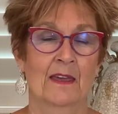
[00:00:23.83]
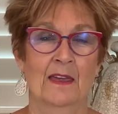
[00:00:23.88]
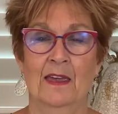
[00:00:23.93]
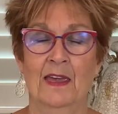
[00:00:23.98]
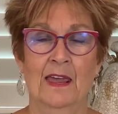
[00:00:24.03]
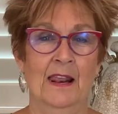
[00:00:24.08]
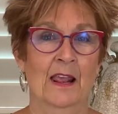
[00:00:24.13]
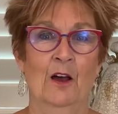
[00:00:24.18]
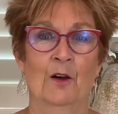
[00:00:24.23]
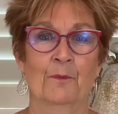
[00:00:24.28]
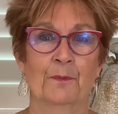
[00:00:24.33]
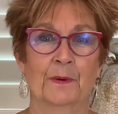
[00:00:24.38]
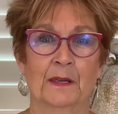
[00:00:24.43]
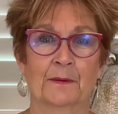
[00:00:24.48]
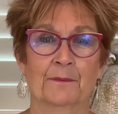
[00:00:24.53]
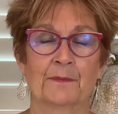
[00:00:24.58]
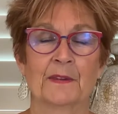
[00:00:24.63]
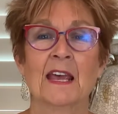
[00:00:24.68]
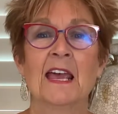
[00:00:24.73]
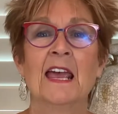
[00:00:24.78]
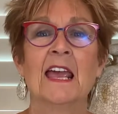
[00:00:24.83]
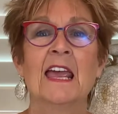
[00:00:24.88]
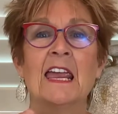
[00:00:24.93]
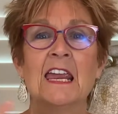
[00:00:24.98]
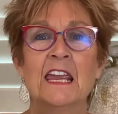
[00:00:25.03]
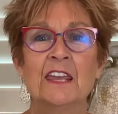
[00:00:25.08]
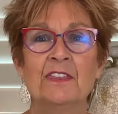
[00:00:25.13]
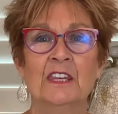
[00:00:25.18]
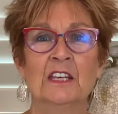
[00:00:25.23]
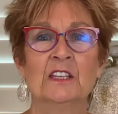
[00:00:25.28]
and helping?
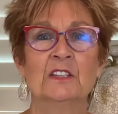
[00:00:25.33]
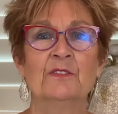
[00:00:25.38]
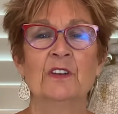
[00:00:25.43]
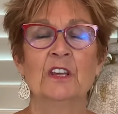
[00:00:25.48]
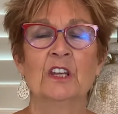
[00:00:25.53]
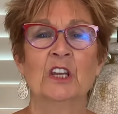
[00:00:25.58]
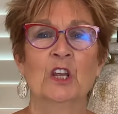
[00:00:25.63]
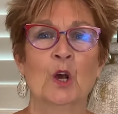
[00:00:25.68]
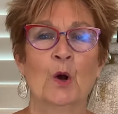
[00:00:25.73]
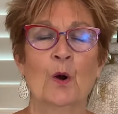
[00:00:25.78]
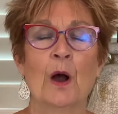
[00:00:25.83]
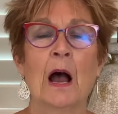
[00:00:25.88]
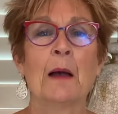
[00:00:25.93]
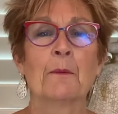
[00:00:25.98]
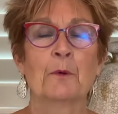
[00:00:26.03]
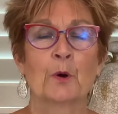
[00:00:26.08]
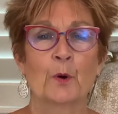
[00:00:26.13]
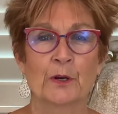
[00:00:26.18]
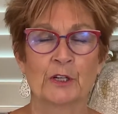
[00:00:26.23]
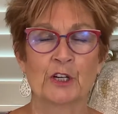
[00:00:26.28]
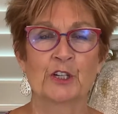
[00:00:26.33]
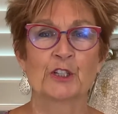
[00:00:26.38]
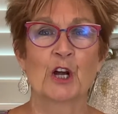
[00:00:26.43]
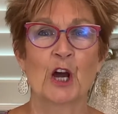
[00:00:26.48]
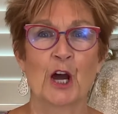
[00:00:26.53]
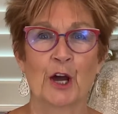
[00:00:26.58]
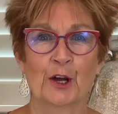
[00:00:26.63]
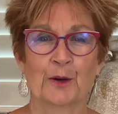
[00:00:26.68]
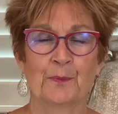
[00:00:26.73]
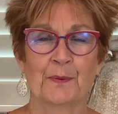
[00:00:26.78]
In this video, I'm going to
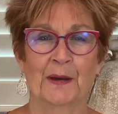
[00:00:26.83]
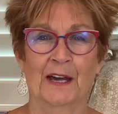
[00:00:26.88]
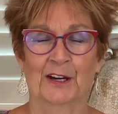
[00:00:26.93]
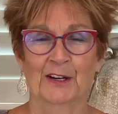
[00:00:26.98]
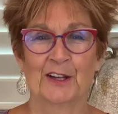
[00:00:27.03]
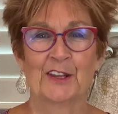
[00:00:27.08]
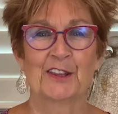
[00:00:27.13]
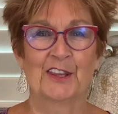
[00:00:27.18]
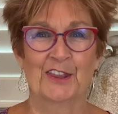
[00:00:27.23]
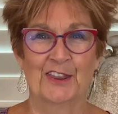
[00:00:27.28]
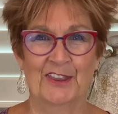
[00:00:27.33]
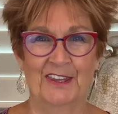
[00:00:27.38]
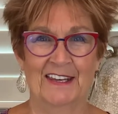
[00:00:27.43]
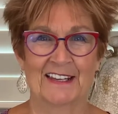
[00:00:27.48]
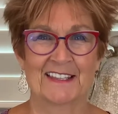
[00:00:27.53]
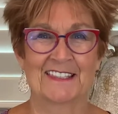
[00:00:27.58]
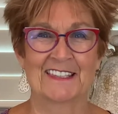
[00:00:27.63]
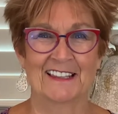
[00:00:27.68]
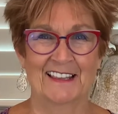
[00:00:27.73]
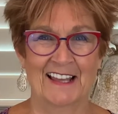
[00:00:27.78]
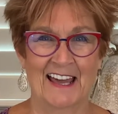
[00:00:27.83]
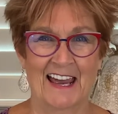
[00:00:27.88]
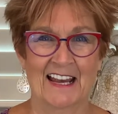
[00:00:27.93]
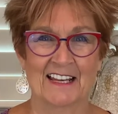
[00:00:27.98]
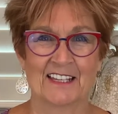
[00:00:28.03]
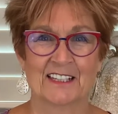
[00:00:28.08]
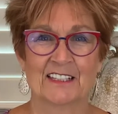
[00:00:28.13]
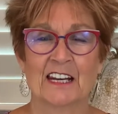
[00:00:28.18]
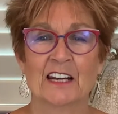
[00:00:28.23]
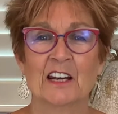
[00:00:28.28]
talk about the things that
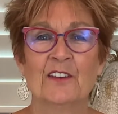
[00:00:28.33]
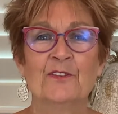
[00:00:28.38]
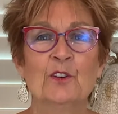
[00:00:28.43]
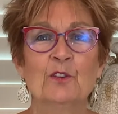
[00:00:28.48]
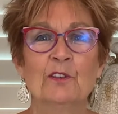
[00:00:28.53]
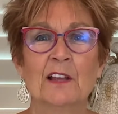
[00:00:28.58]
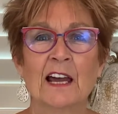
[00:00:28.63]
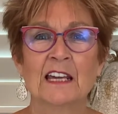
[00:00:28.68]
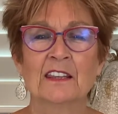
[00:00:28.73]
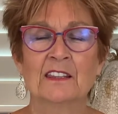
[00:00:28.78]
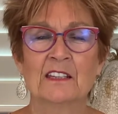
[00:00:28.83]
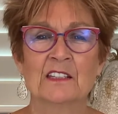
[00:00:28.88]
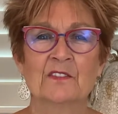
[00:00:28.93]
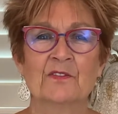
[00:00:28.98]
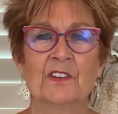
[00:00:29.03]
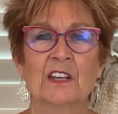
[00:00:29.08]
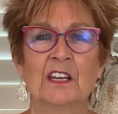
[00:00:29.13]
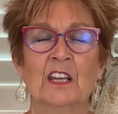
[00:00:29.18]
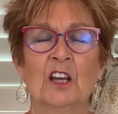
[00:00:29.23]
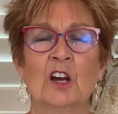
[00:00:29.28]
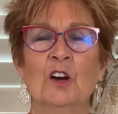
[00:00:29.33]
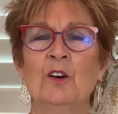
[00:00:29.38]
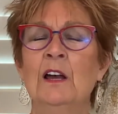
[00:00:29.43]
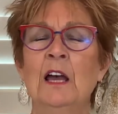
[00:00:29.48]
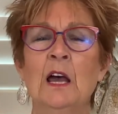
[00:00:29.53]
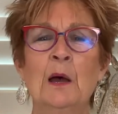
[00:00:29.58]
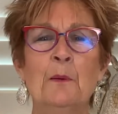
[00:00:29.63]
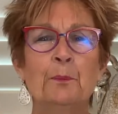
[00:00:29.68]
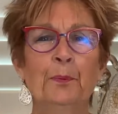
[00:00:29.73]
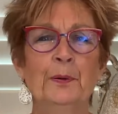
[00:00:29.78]
last. And if you like this video,
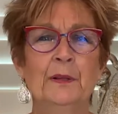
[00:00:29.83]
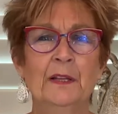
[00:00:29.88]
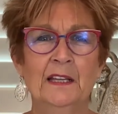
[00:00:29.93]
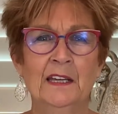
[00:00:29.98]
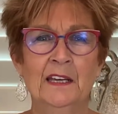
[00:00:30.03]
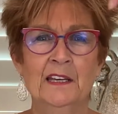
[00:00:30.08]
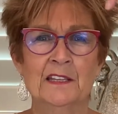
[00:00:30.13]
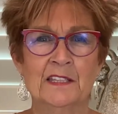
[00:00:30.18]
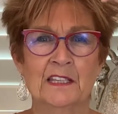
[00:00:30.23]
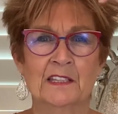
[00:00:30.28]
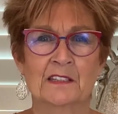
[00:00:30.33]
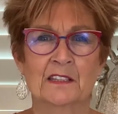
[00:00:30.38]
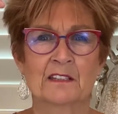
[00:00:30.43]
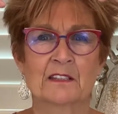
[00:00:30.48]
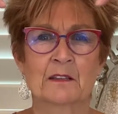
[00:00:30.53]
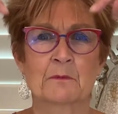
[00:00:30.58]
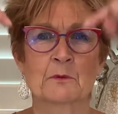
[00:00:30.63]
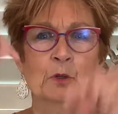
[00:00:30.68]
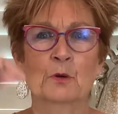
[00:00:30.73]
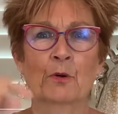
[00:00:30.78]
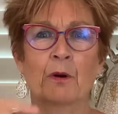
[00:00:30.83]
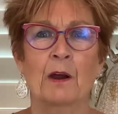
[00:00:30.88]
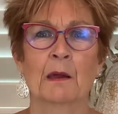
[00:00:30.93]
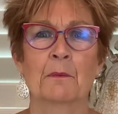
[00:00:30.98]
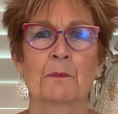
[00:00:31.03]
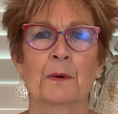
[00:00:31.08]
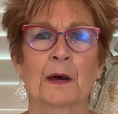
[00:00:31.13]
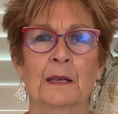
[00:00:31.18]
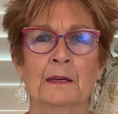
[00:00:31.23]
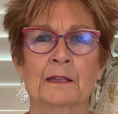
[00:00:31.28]
please hit the subscribe
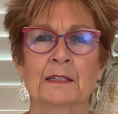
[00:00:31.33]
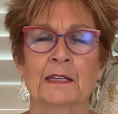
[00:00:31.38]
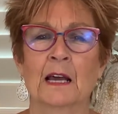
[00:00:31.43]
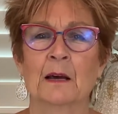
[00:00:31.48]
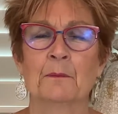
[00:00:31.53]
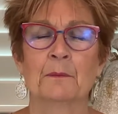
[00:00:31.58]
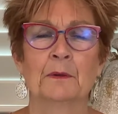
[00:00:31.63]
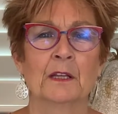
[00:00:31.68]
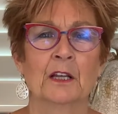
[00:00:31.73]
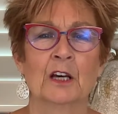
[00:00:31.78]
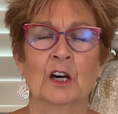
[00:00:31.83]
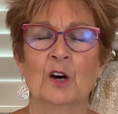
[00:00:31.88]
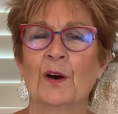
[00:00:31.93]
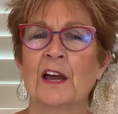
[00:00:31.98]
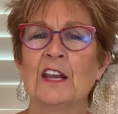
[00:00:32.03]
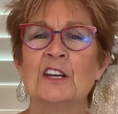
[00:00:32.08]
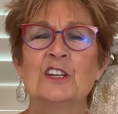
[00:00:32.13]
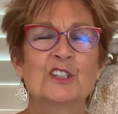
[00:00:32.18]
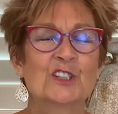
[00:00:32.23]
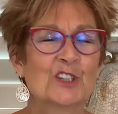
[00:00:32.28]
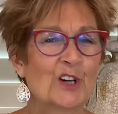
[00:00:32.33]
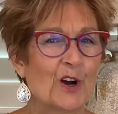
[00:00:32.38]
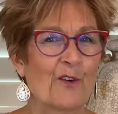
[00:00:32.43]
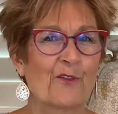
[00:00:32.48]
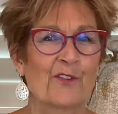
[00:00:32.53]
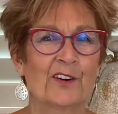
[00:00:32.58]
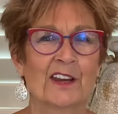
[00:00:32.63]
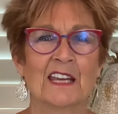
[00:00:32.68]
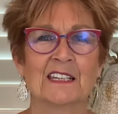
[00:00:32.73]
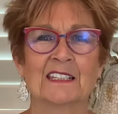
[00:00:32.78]
button down below and don't
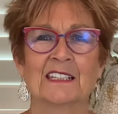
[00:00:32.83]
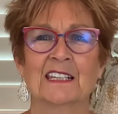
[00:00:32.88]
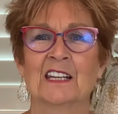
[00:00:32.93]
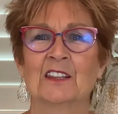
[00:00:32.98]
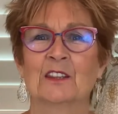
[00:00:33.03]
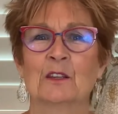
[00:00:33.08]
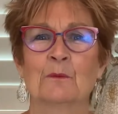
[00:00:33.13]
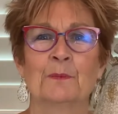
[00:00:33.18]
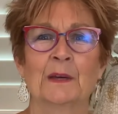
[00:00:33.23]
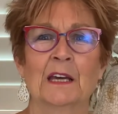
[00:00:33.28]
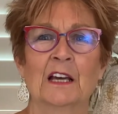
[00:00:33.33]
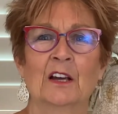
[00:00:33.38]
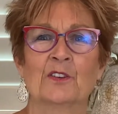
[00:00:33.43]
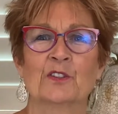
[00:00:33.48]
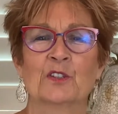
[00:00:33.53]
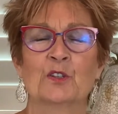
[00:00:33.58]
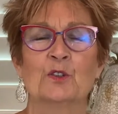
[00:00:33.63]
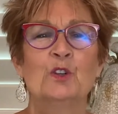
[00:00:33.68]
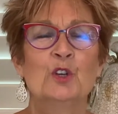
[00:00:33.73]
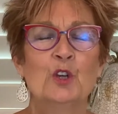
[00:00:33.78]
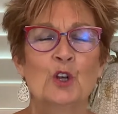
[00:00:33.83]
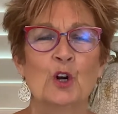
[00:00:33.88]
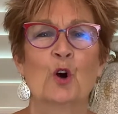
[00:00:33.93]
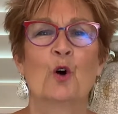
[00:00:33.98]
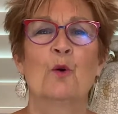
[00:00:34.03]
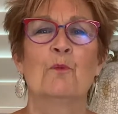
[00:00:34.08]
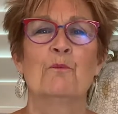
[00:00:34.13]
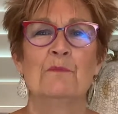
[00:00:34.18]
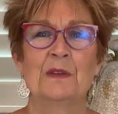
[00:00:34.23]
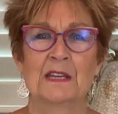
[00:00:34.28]
forget to hit the bell so you
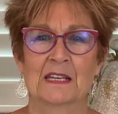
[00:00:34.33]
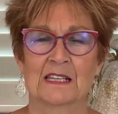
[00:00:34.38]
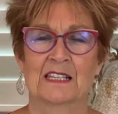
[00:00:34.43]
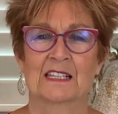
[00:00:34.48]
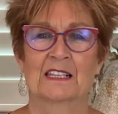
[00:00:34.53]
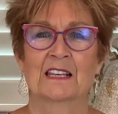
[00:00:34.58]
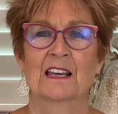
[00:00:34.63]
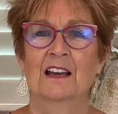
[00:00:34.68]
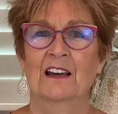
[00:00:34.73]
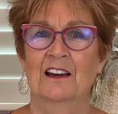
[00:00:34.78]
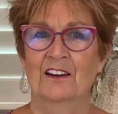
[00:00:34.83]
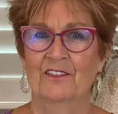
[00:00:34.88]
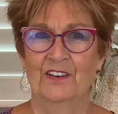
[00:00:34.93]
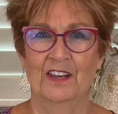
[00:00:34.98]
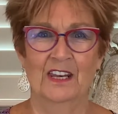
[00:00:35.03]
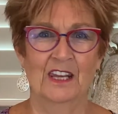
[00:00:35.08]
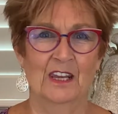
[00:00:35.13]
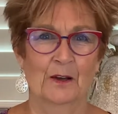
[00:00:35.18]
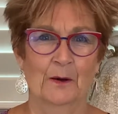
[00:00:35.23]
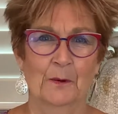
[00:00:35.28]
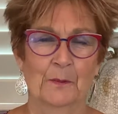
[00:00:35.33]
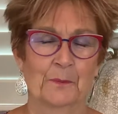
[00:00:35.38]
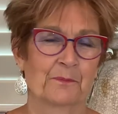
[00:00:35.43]
don't miss a video.